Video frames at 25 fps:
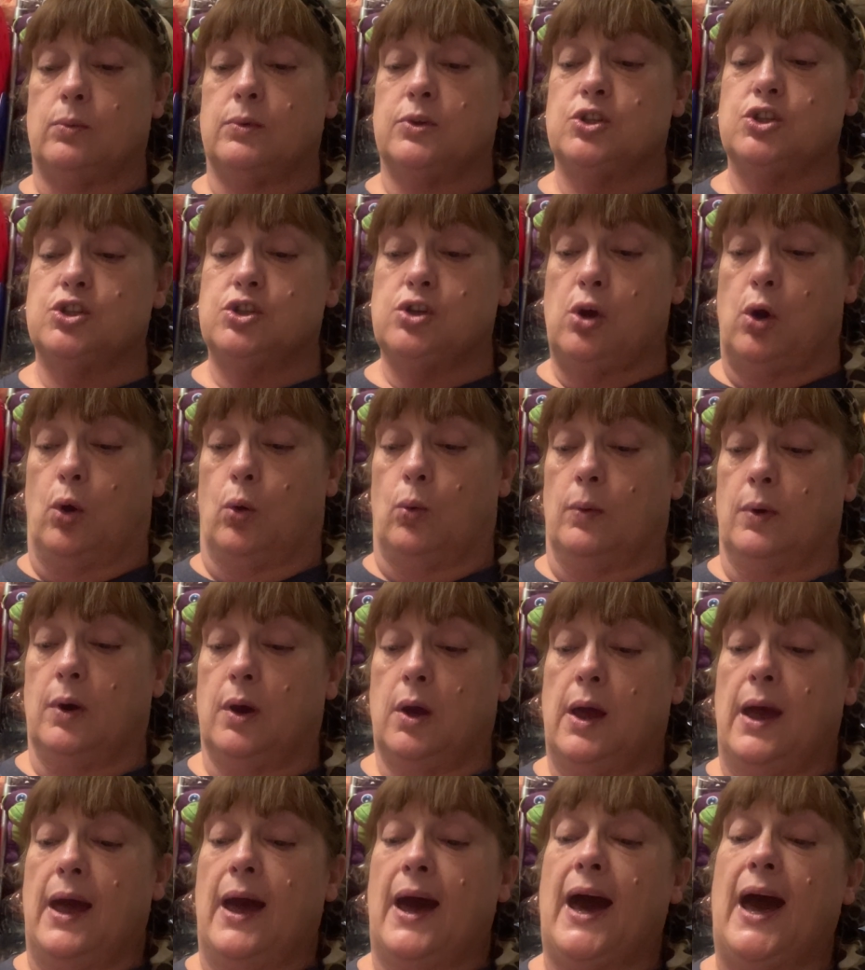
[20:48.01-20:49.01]
So
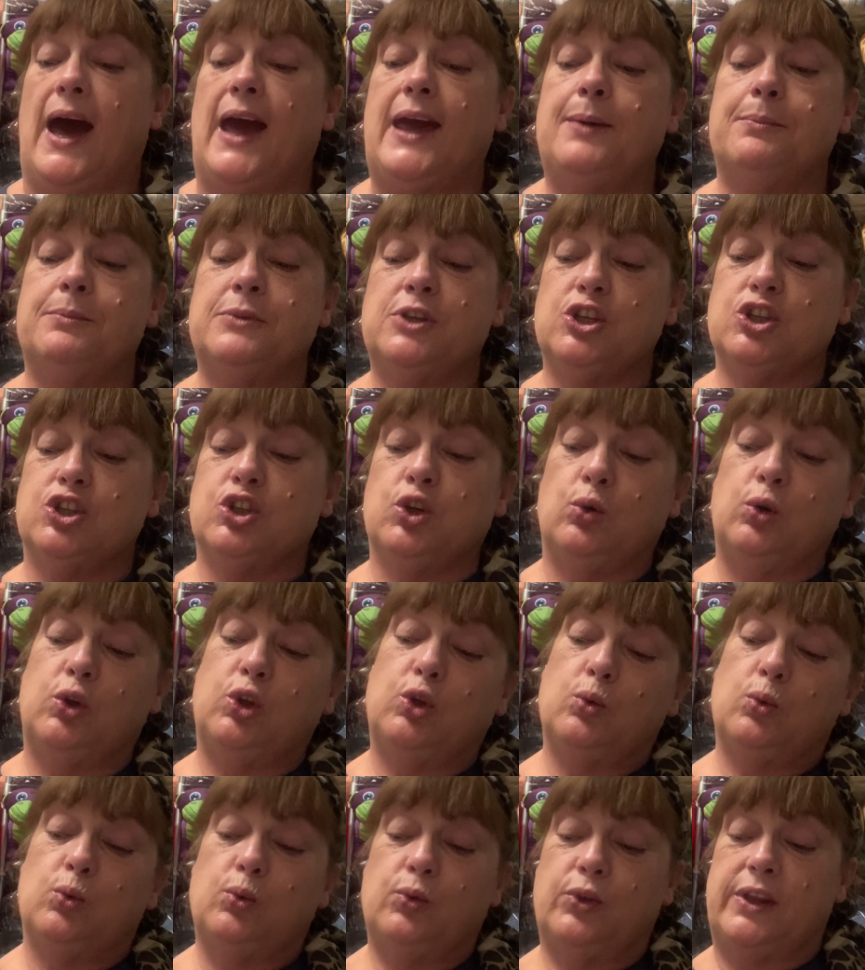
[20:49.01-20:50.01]
I'm going to show
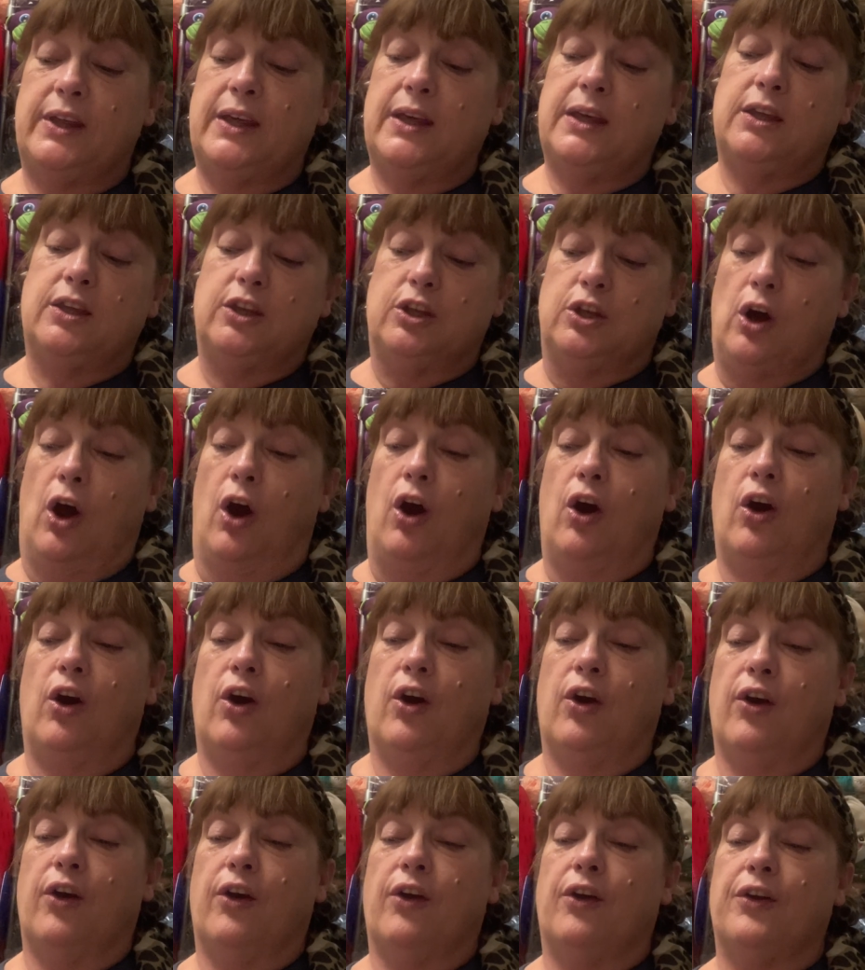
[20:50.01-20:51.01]
you the
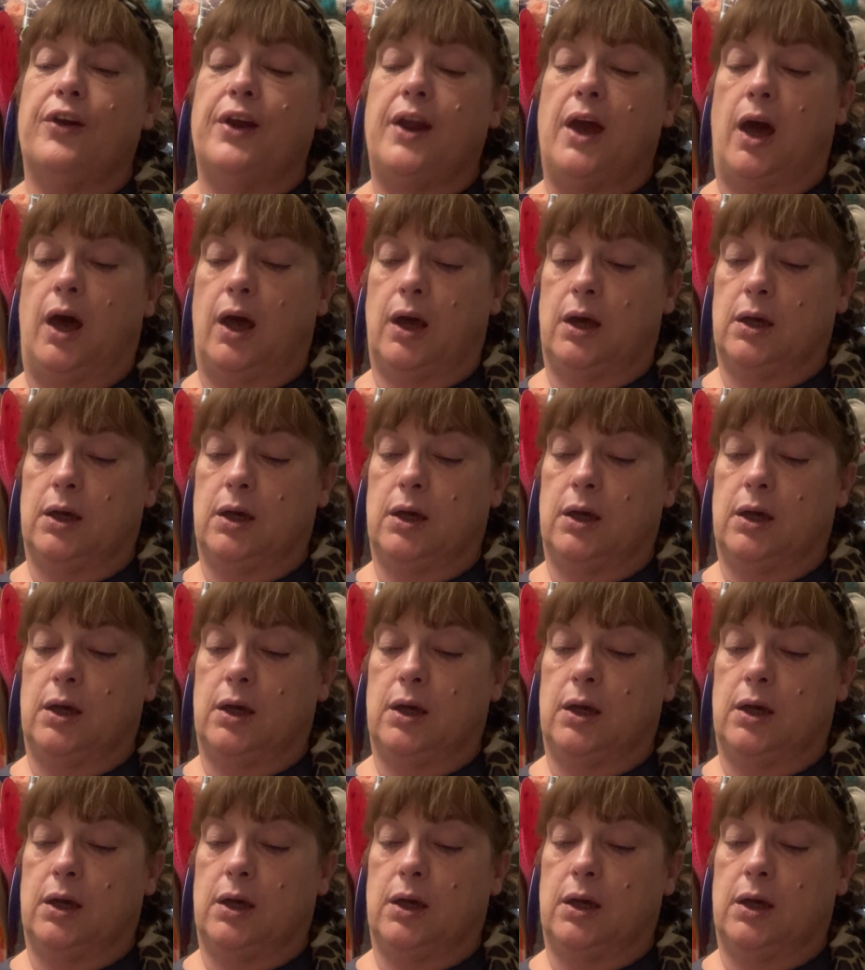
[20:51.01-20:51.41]
yarn.